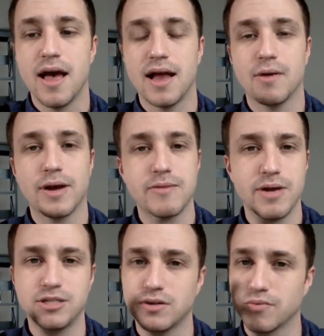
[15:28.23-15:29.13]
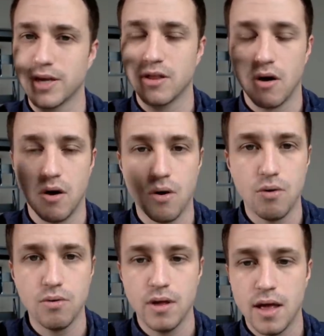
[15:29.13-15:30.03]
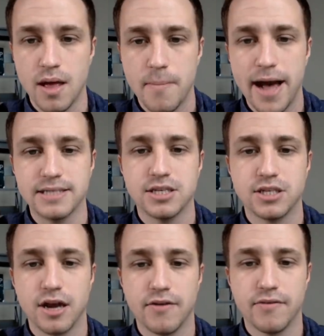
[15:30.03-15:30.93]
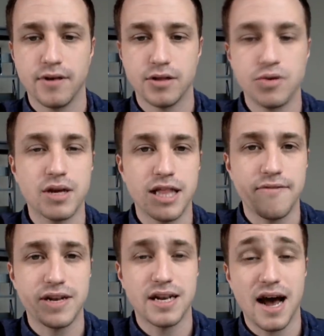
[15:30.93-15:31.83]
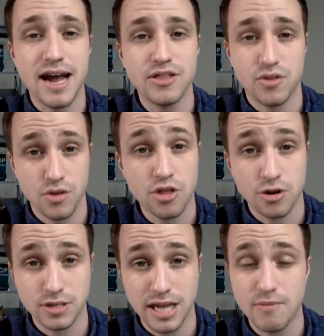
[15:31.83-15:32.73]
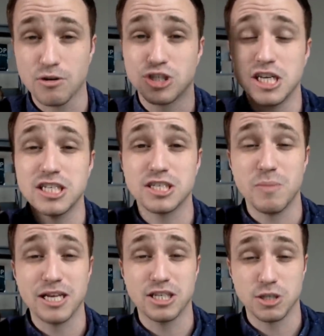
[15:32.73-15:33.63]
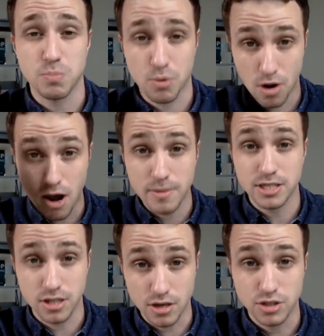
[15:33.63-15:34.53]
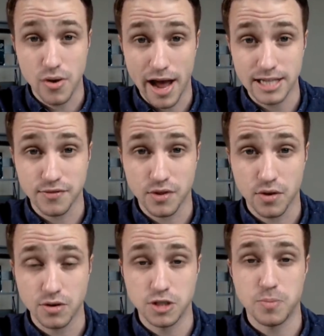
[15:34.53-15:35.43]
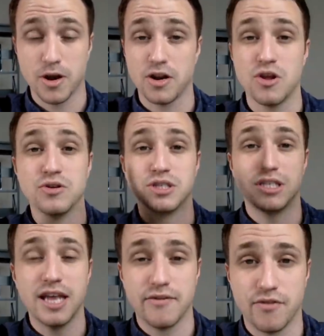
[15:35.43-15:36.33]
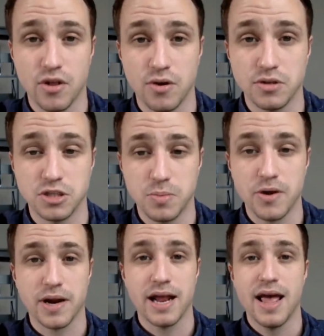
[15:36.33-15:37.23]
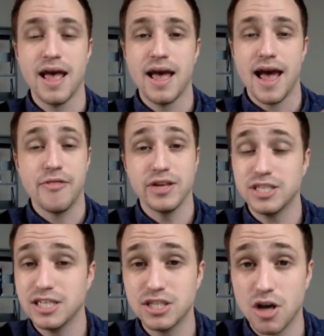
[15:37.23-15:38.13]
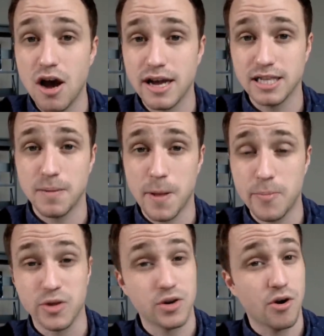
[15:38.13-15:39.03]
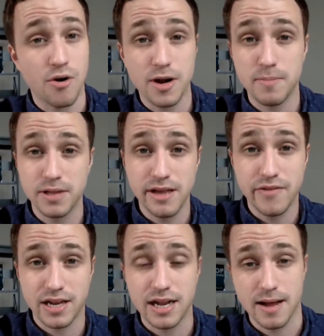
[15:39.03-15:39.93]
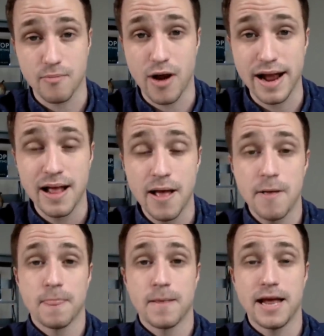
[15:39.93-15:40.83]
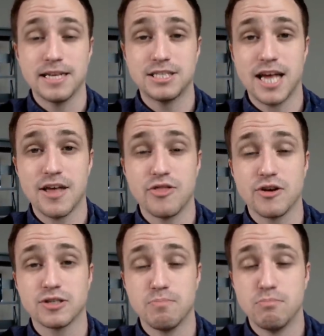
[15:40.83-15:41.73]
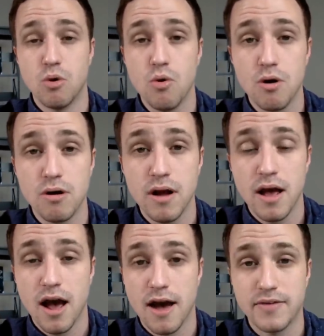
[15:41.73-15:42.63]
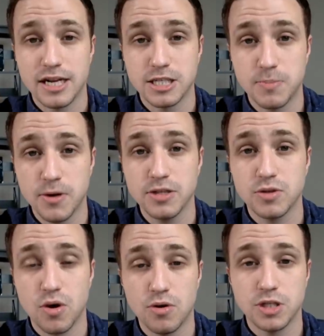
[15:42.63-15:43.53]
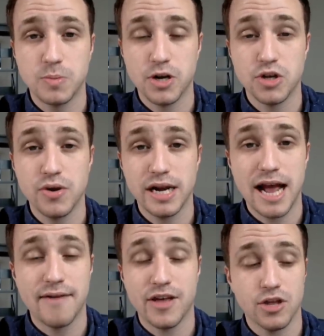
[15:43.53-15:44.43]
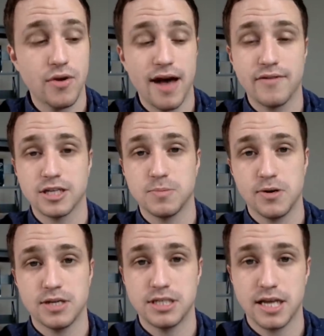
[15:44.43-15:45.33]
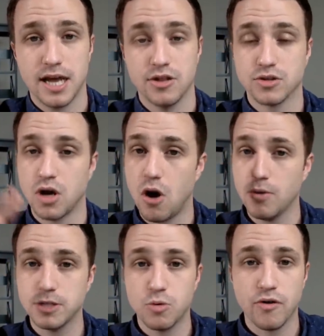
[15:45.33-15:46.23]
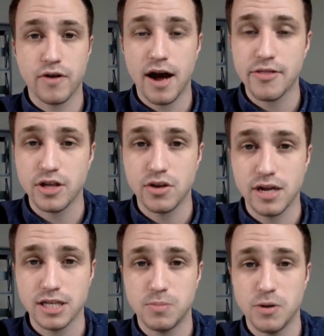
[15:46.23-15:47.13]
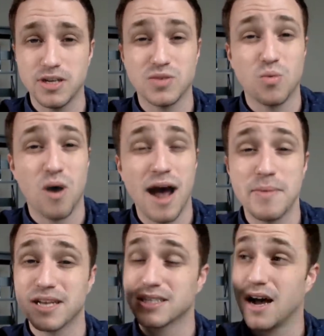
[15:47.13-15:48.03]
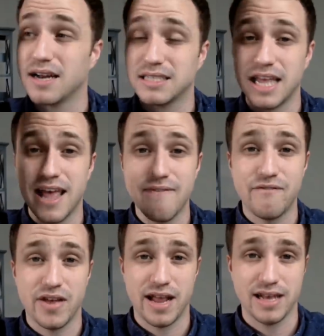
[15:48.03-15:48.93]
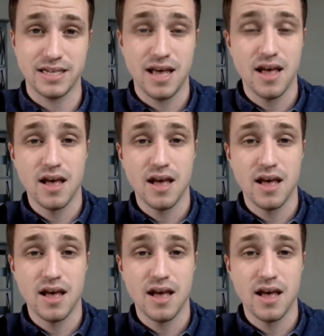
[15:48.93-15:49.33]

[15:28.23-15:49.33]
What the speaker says: And I recommend you to read the whole passage of Luke 11:9-13, where Jesus makes this promise to those who ask for the Holy Spirit and who seek for the Holy Spirit. And this, he's talking to people that are already believing in him, right? And he's saying there's more of an experience of the Holy Spirit you can have that you haven't experienced yet. There's always more of God that you can experience. Why? Because God is infinite.